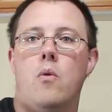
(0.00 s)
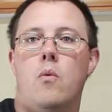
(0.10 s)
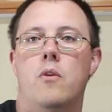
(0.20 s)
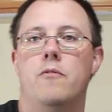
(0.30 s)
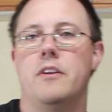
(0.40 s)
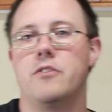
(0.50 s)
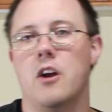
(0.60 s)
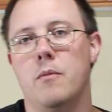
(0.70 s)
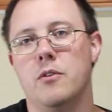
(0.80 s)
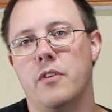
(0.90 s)
One feature
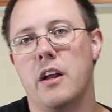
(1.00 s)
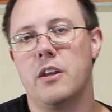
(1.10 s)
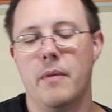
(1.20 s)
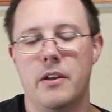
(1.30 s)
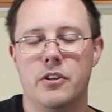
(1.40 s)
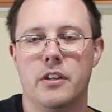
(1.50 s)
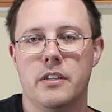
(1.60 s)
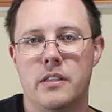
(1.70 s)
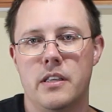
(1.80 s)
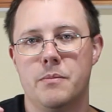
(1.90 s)
I almost forgot to mention
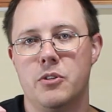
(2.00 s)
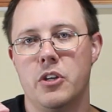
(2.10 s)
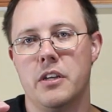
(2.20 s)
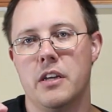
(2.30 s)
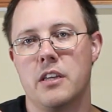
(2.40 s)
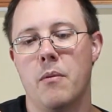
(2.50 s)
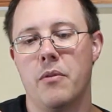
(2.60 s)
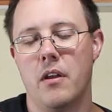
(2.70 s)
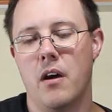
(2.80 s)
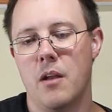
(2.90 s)
is this machine does come
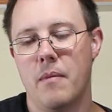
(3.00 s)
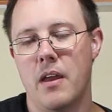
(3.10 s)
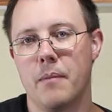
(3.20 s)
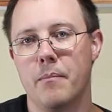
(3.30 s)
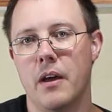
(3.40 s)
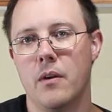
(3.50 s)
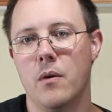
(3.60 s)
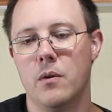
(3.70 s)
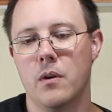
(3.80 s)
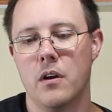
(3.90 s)
with an automatic button
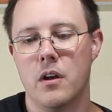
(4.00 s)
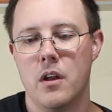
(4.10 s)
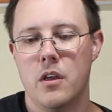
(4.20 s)
holder.